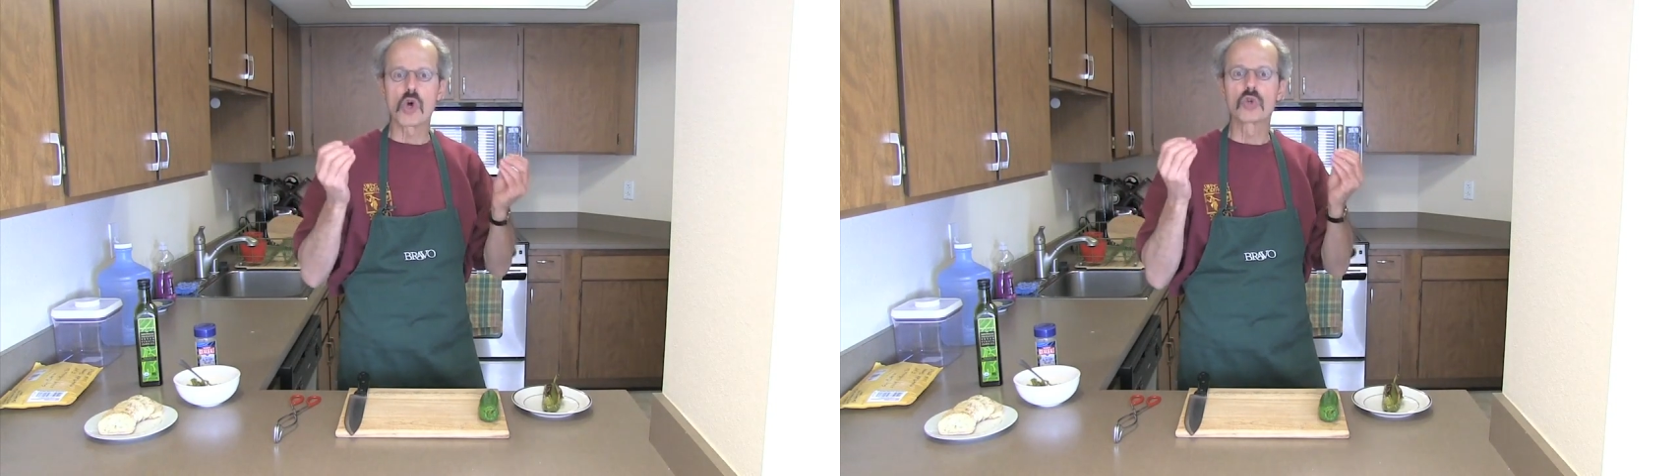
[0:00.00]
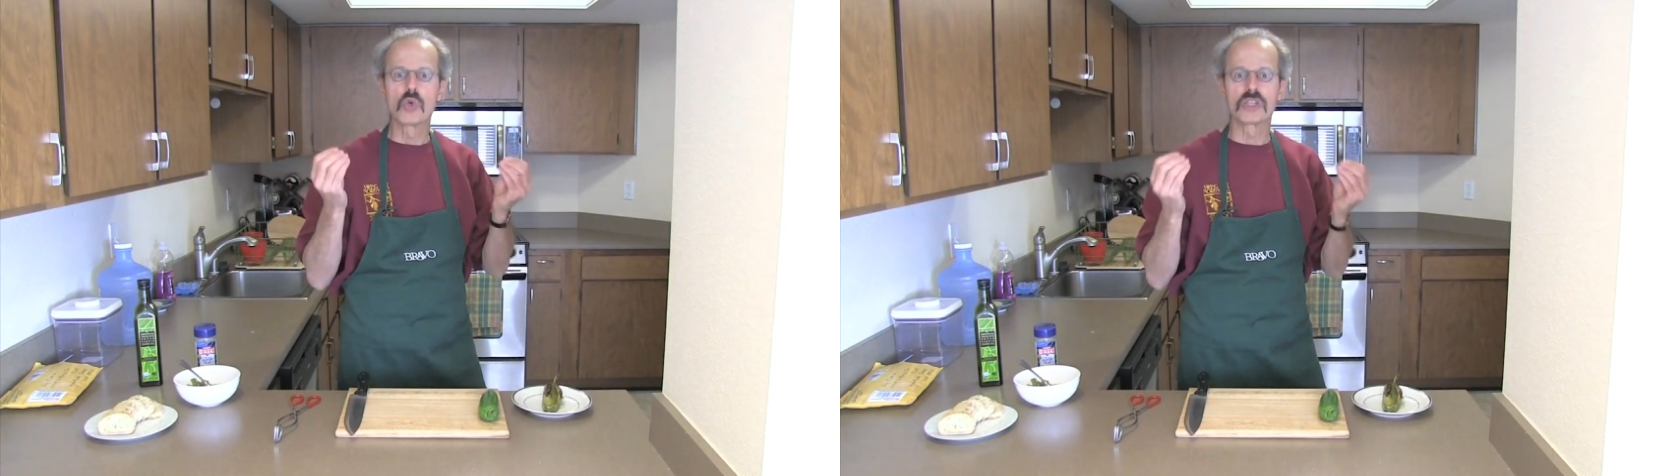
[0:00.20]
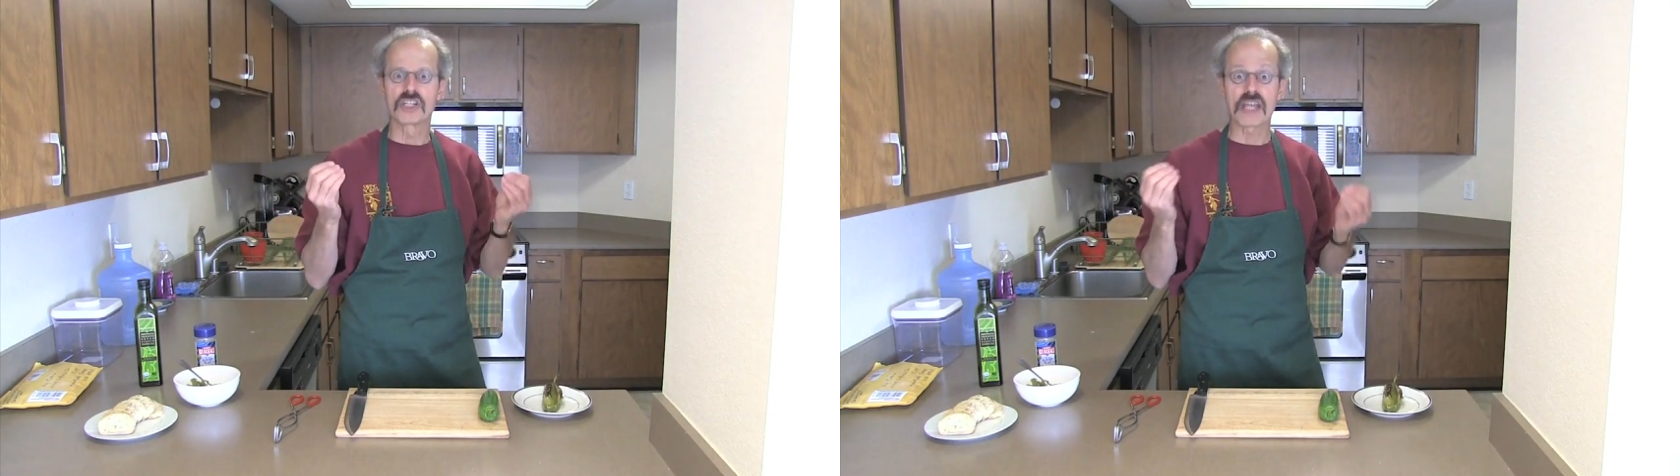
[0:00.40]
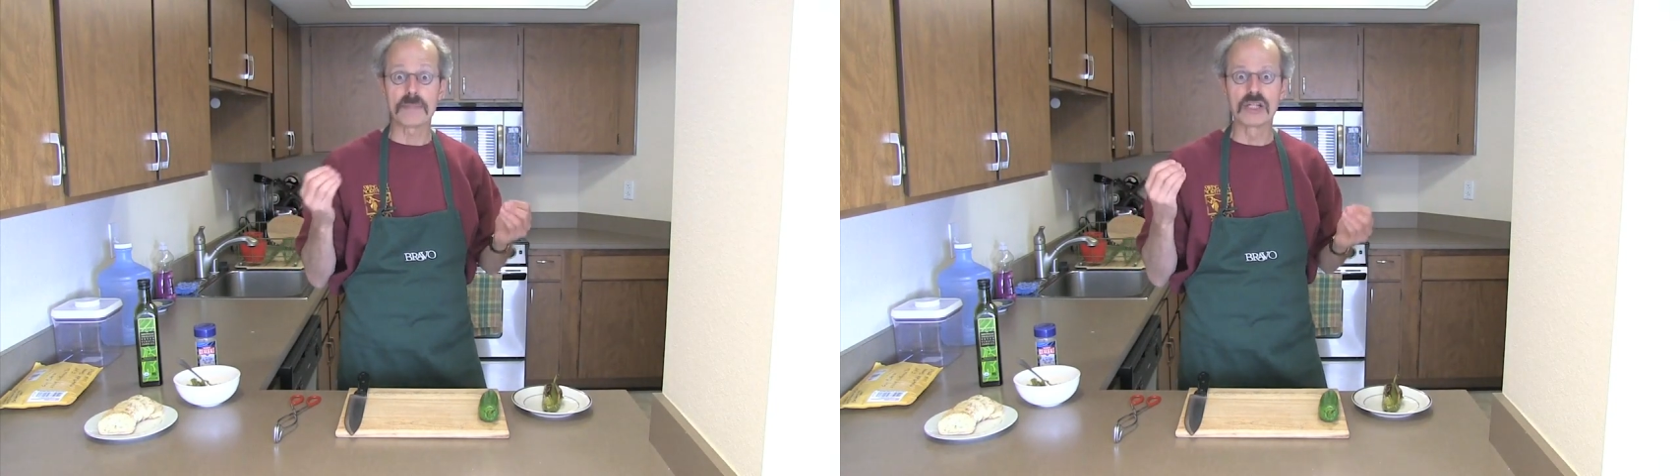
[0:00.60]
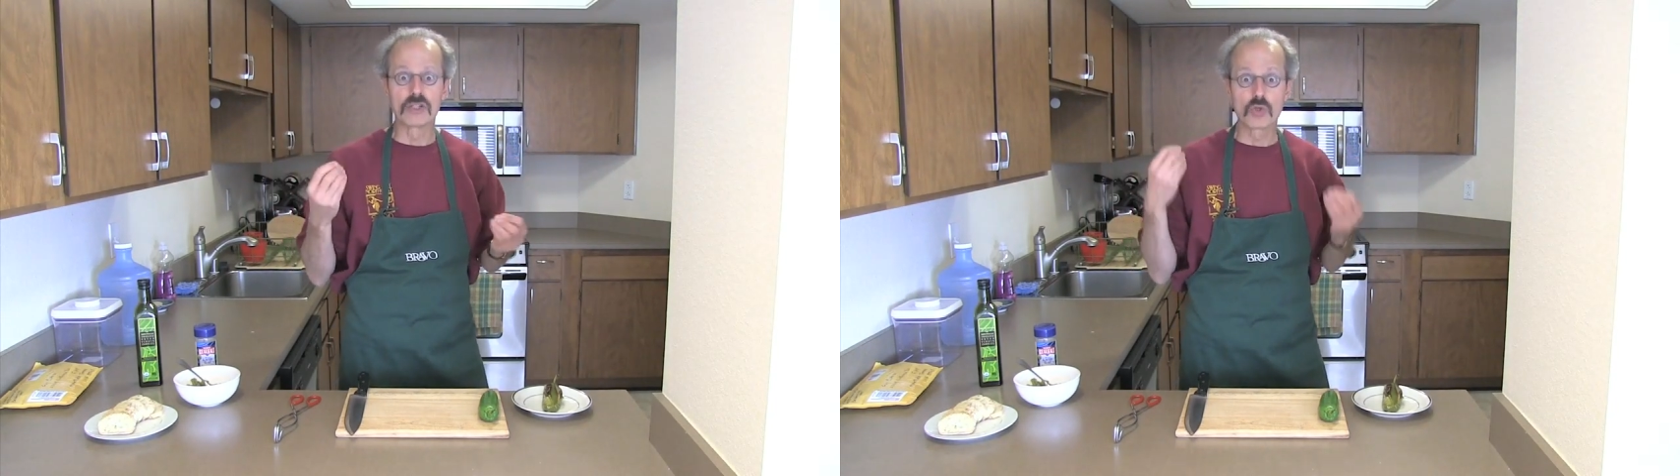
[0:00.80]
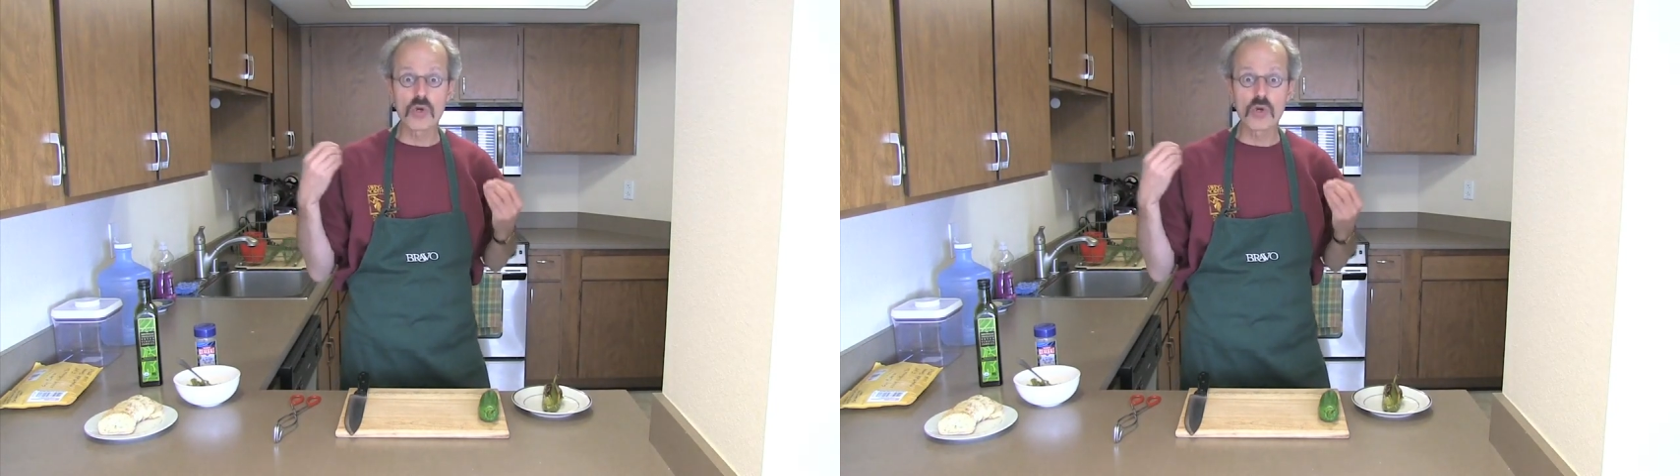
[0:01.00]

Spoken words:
so good because I've been